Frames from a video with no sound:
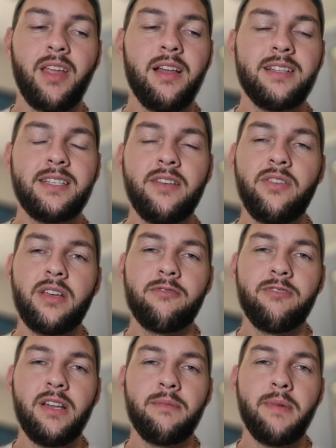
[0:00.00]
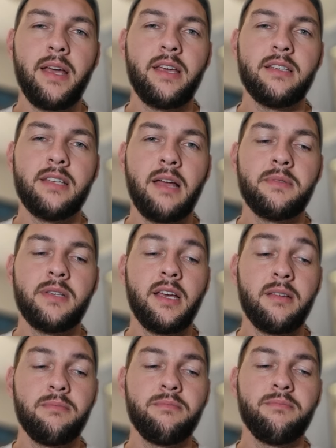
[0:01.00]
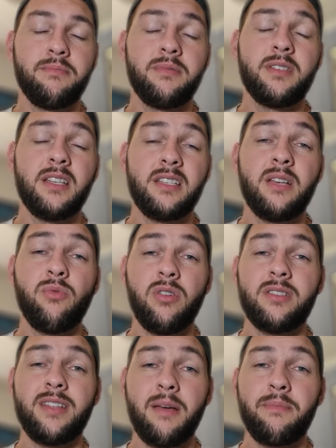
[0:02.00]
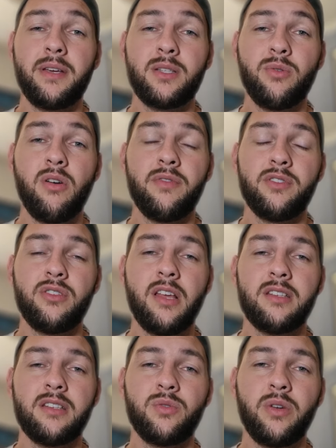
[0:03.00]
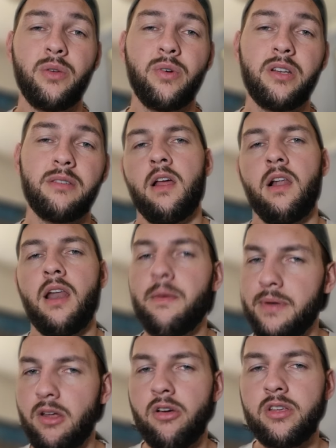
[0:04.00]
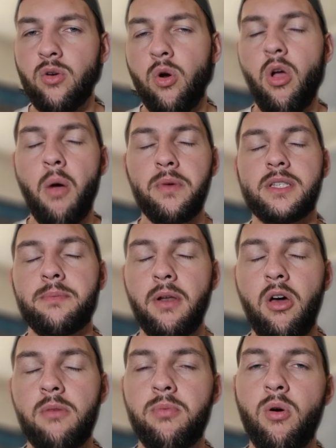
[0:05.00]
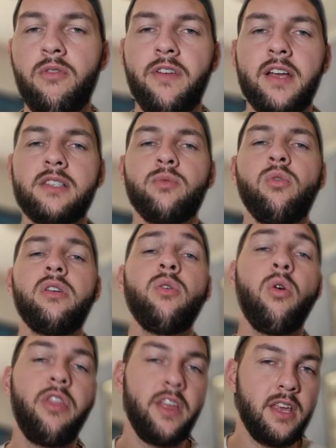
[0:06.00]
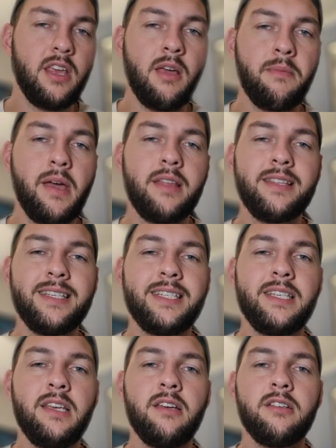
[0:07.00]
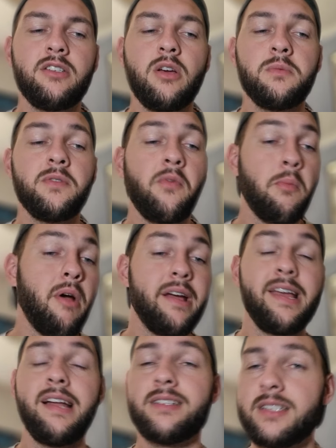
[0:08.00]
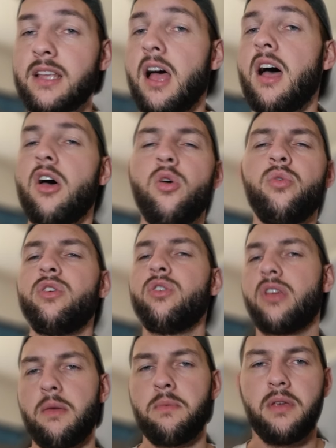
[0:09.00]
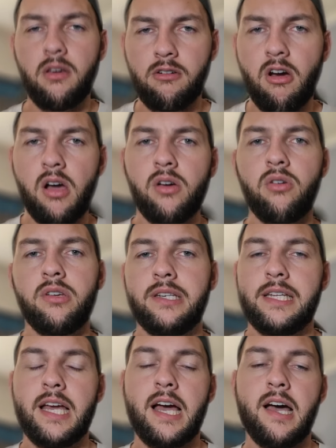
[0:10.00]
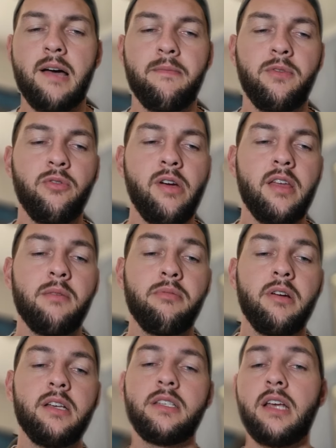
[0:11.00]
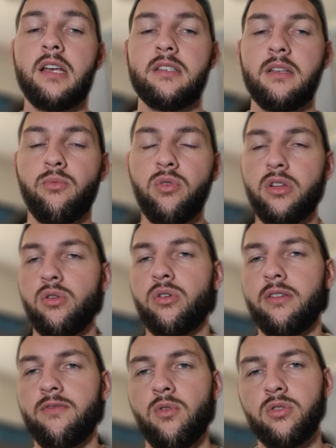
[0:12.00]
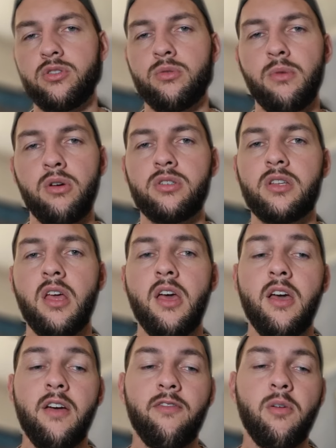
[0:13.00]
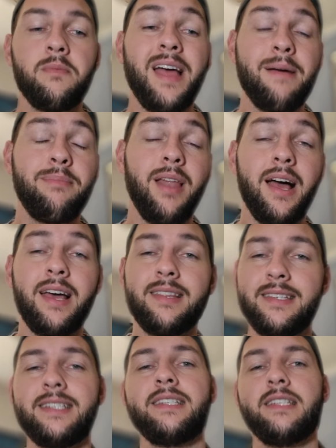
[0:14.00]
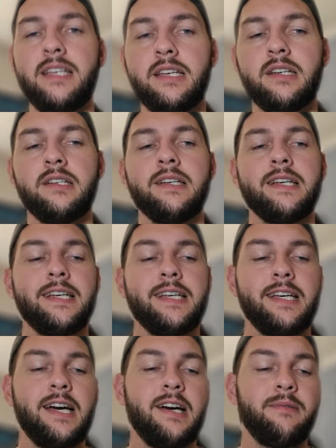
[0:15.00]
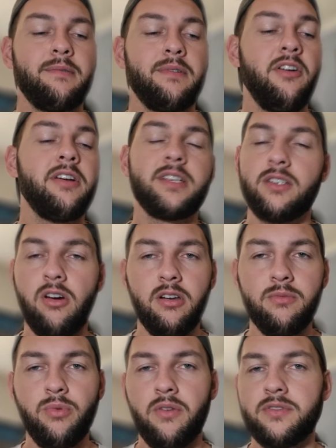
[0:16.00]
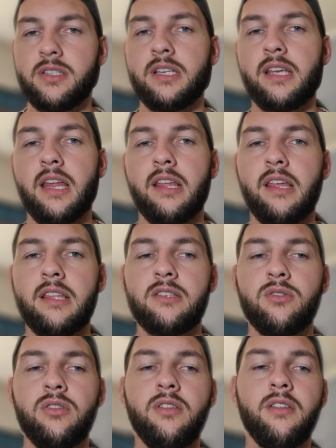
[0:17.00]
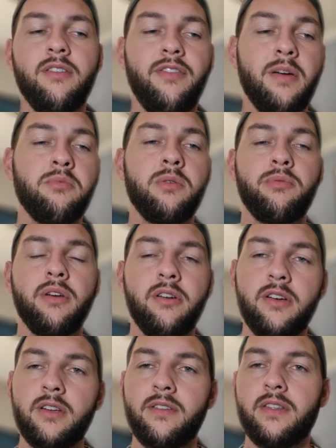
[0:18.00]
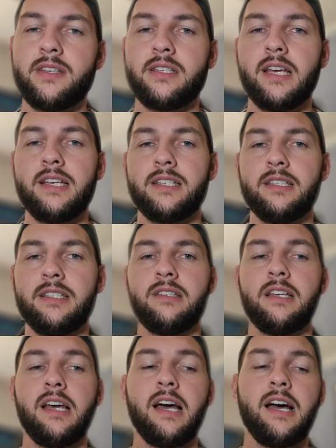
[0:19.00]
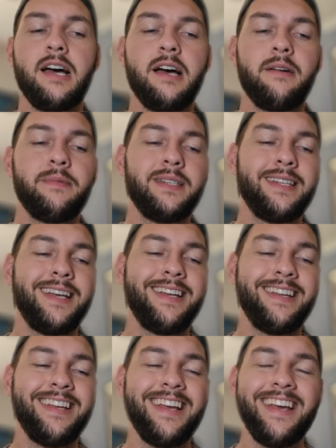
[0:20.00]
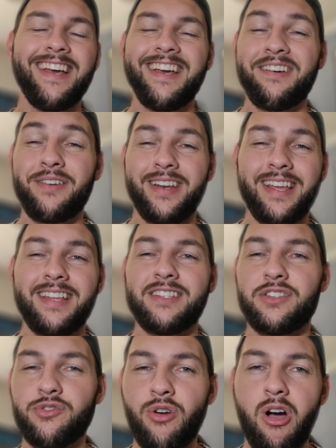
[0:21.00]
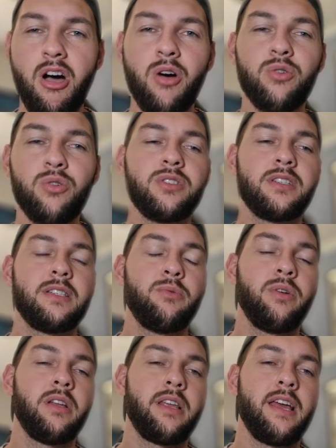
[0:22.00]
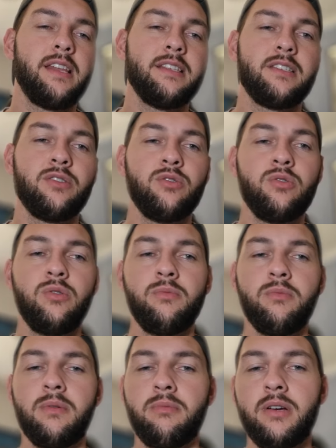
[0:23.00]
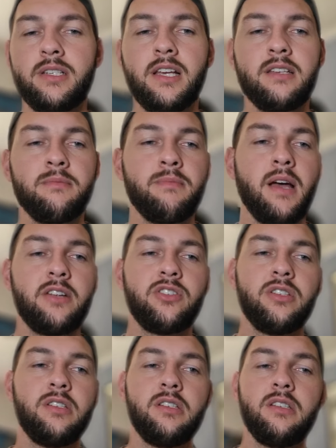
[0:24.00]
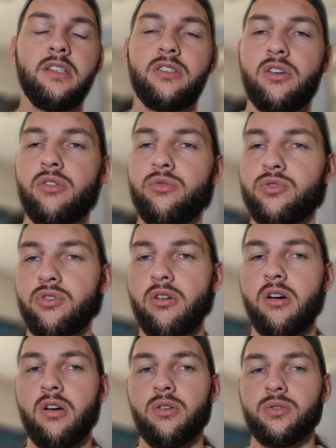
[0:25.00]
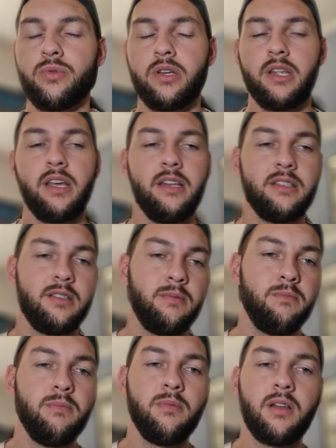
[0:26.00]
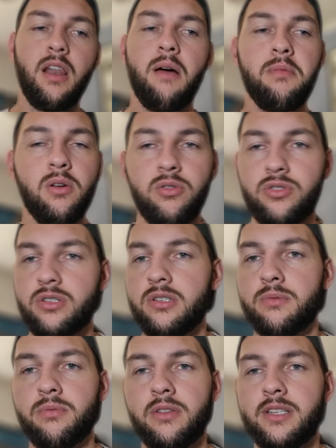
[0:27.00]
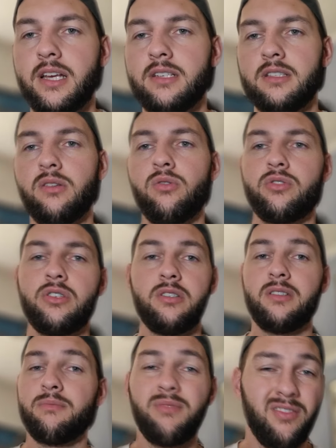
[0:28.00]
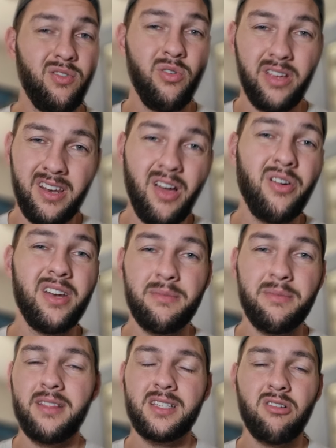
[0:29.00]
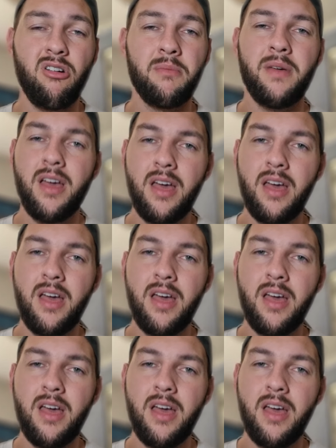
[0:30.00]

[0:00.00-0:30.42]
let's see if he can really make his namesake since he was that pick 12 in 2021. Let me know your comments below, Port fans, and what you're thinking about this year in terms of a breakout star. Who are you keeping your eye on throughout the preseason? And what are you looking forward to most from that player this year? I'm very excited. We're obviously getting into the February period of the season. We're going to get into trials. We're going to get into preseason matches, internal trials. We're going to get into club launches, season launches. And before you know it, in a month's time,